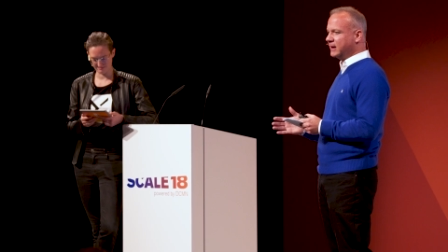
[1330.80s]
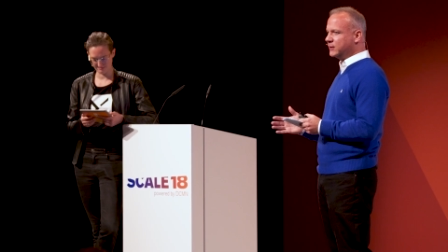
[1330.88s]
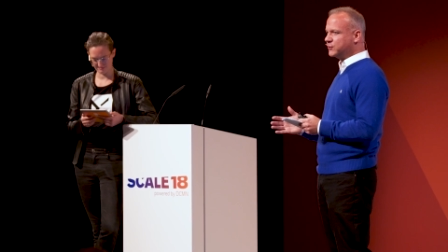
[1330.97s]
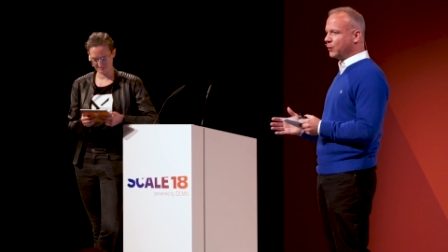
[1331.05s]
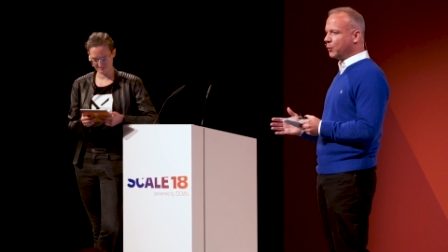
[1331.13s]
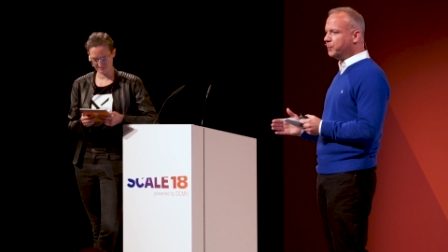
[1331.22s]

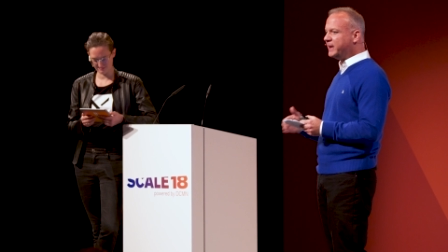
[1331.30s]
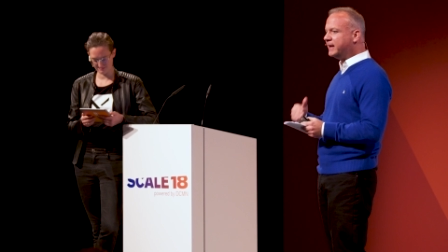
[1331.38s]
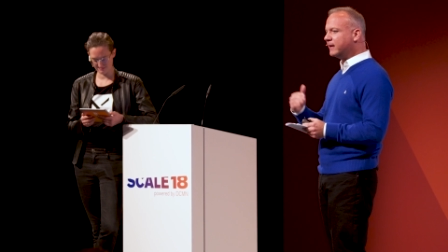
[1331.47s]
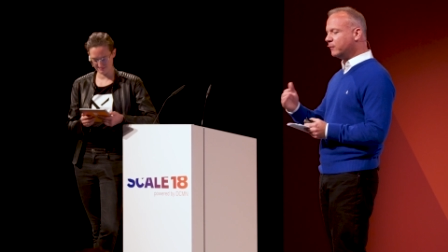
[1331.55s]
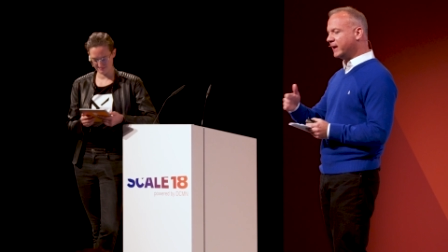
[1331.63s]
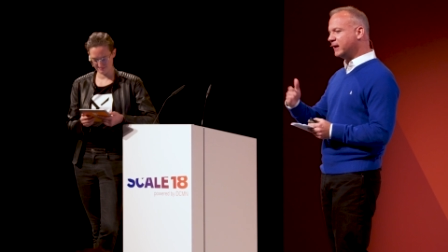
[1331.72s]
So
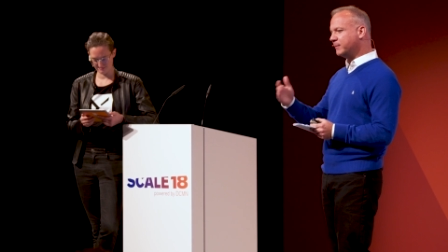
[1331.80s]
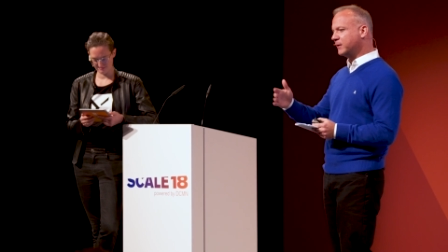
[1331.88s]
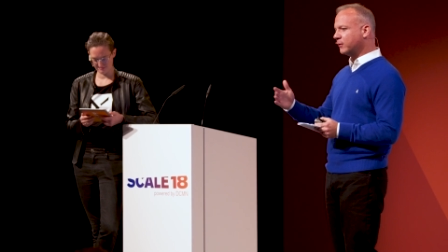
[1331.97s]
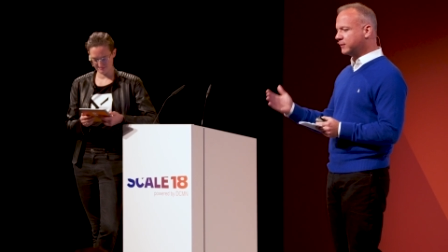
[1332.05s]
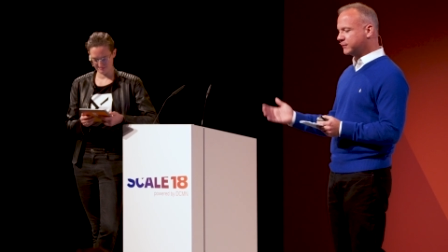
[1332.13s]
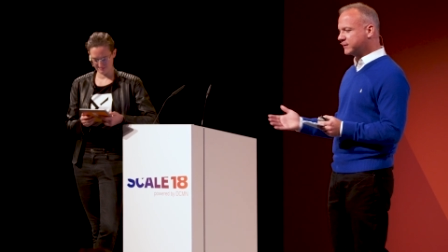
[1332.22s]
being available in
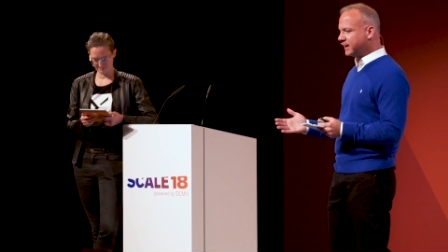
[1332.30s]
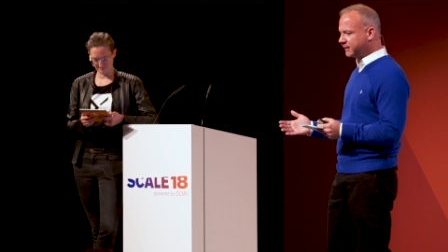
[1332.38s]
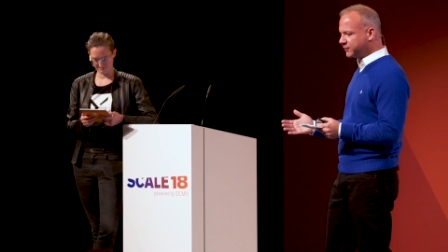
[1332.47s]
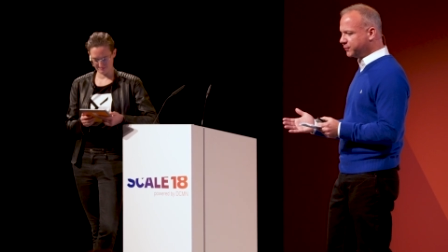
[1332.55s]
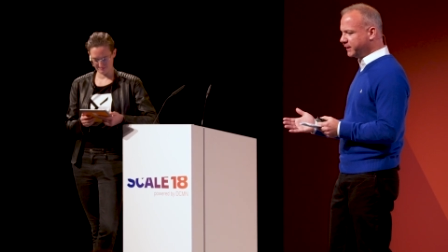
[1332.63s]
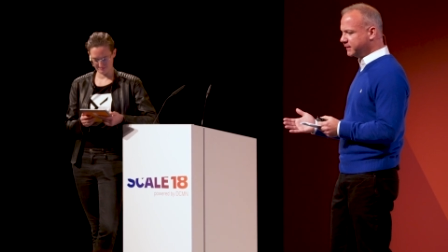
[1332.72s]
all those
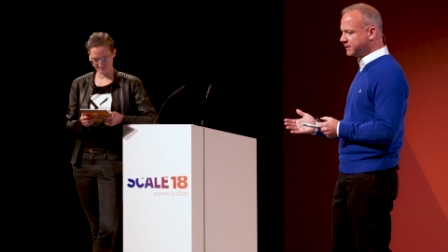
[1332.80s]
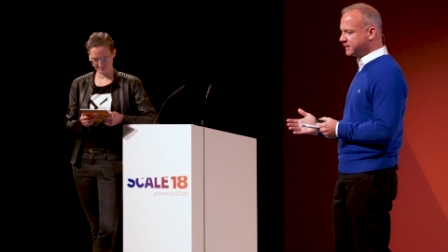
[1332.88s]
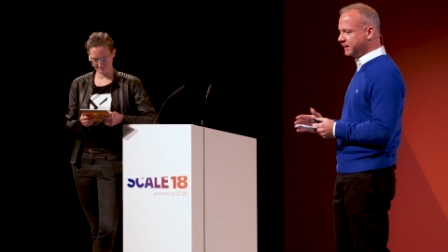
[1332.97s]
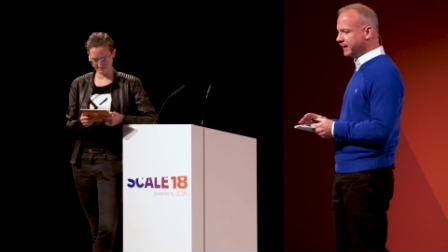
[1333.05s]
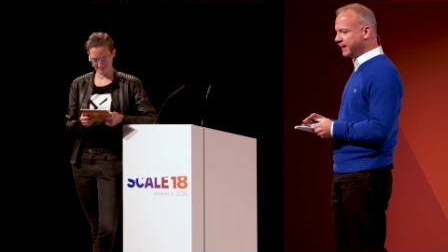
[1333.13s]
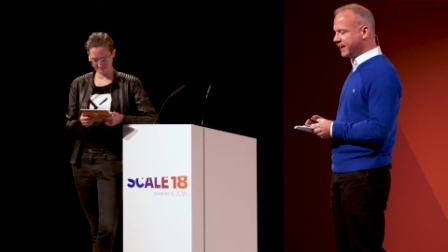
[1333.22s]

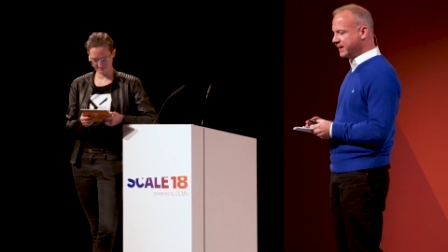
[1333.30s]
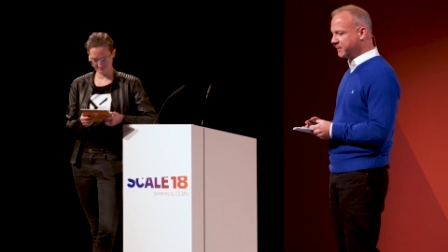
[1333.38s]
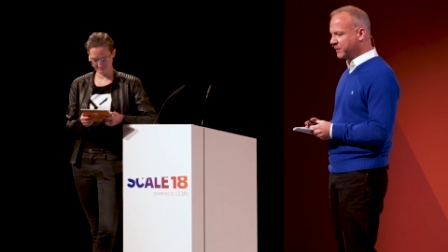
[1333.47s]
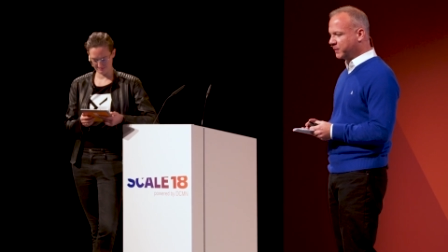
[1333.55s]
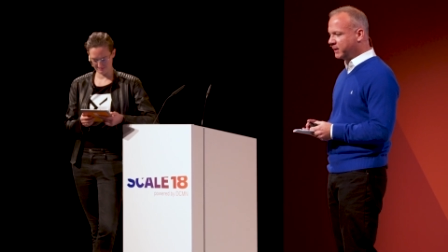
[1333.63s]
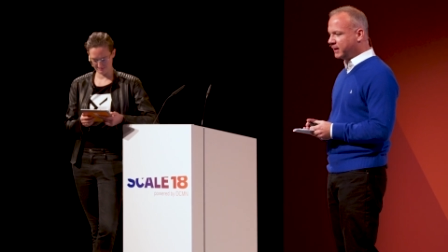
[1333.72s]
countries
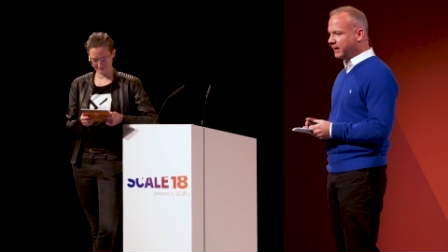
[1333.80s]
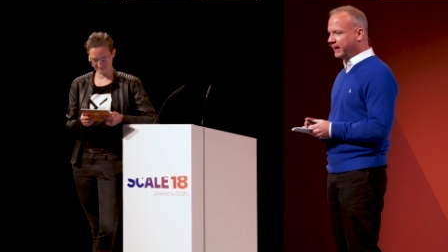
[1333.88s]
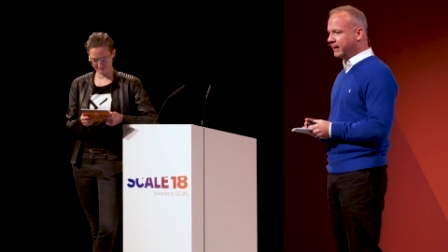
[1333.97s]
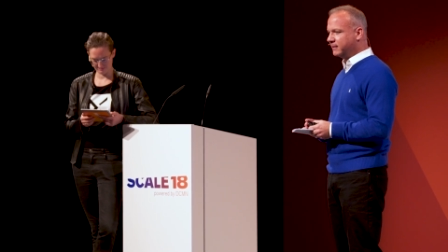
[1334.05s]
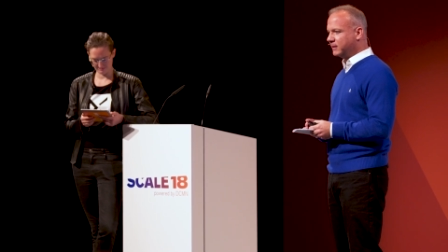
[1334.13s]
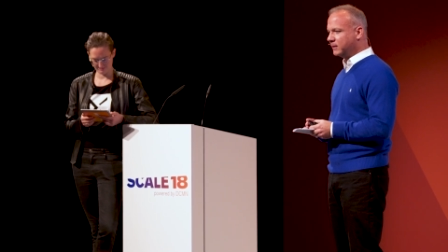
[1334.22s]
um,
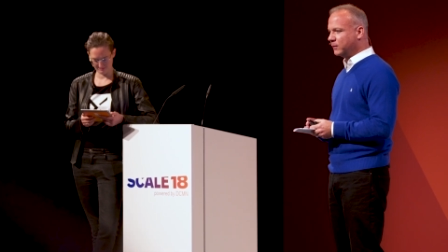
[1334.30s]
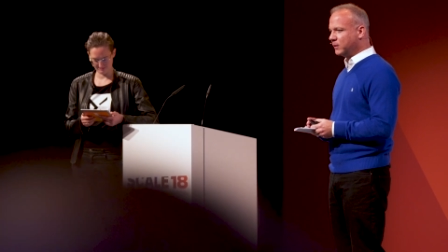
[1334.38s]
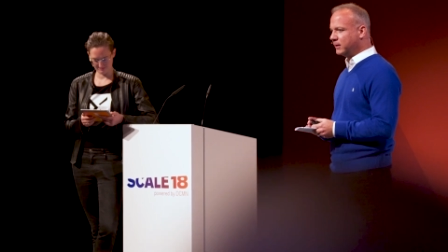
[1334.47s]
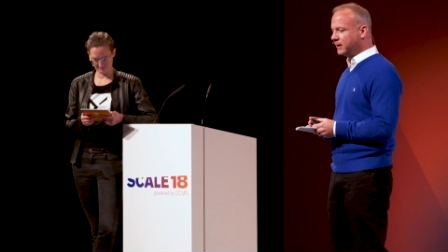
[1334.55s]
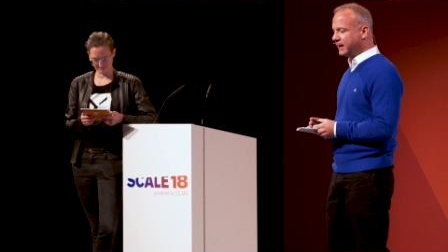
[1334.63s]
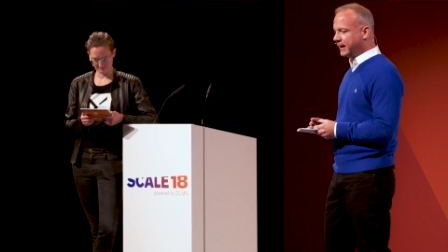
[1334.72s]

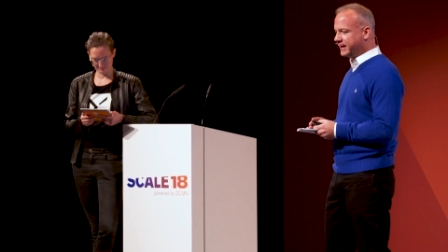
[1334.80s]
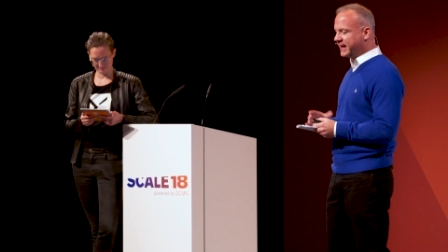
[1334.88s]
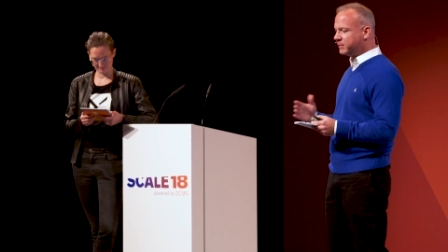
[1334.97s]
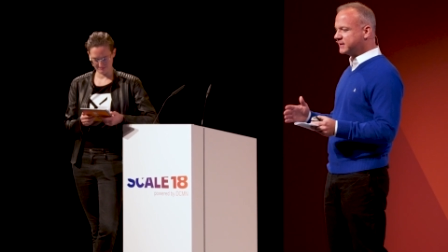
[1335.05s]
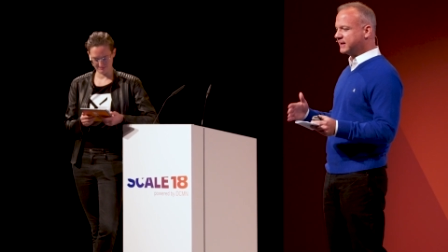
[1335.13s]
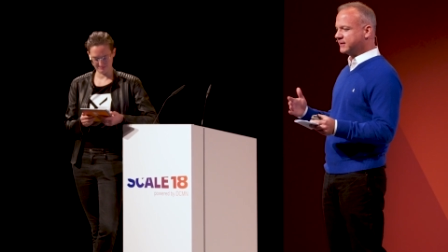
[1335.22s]

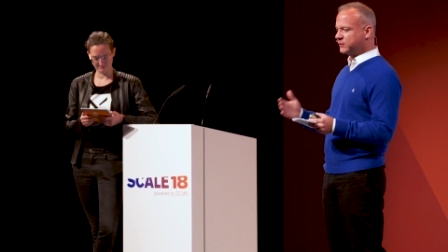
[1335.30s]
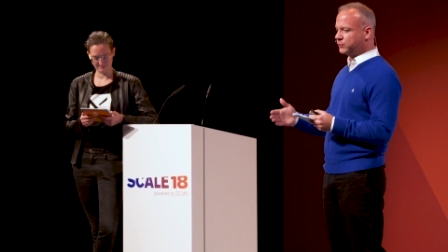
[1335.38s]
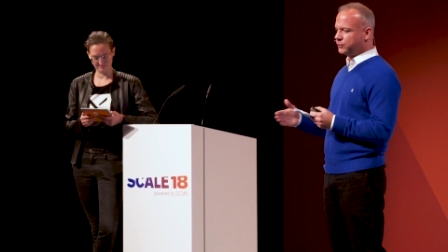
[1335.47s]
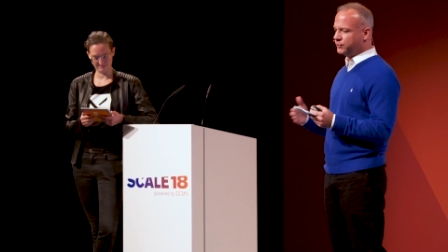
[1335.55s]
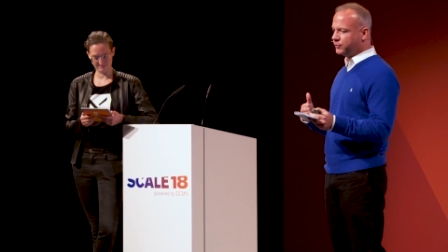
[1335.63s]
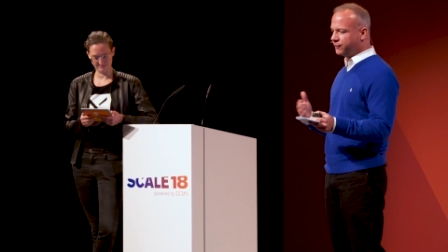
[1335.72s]
enables us to
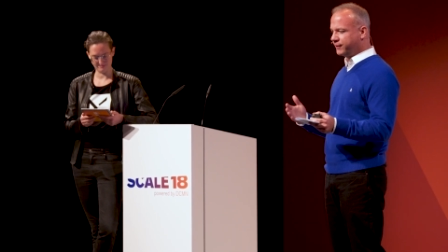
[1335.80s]
do, do